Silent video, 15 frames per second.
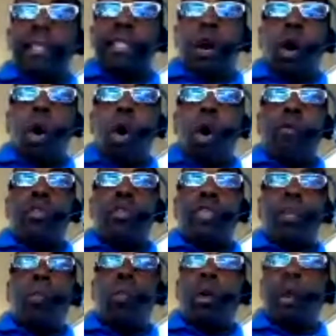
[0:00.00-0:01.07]
to offer them
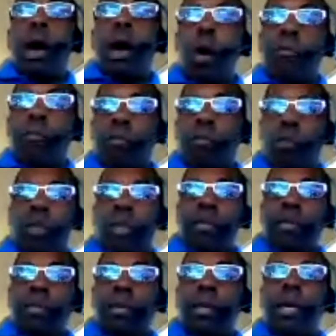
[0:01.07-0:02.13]
what I offer for a living.
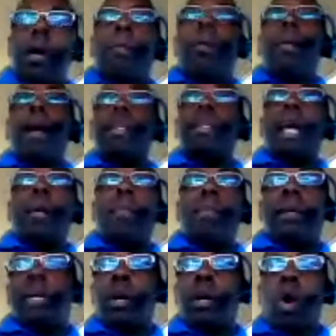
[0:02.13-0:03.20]
But I can stop and
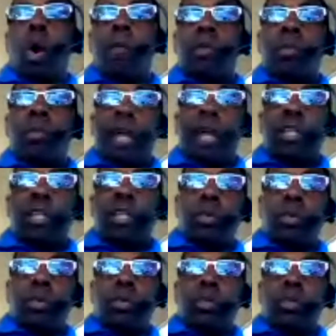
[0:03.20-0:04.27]
get coffee when I
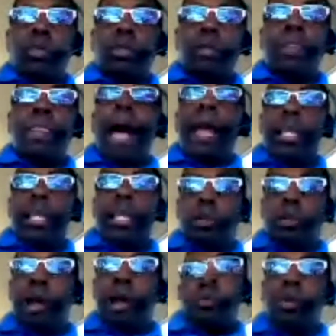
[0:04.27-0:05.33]
choose. I can eat
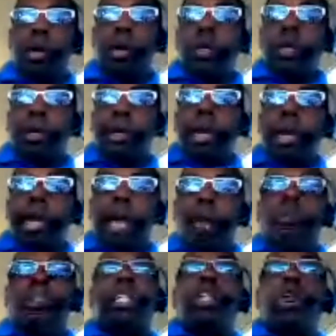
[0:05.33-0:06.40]
lunch when I want. And when
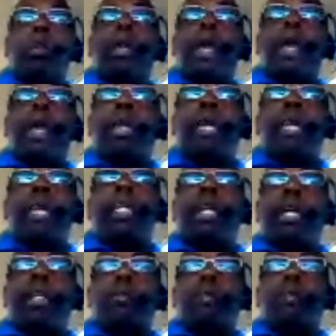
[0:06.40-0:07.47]
she told me that I needed
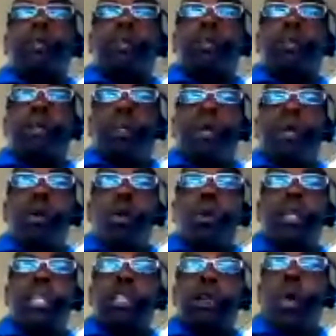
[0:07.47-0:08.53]
to be on
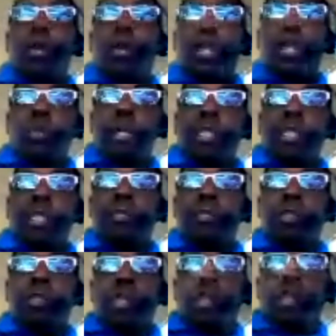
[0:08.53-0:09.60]
this call to do this,
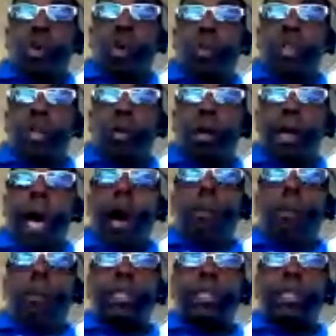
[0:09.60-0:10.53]
to work with her, I was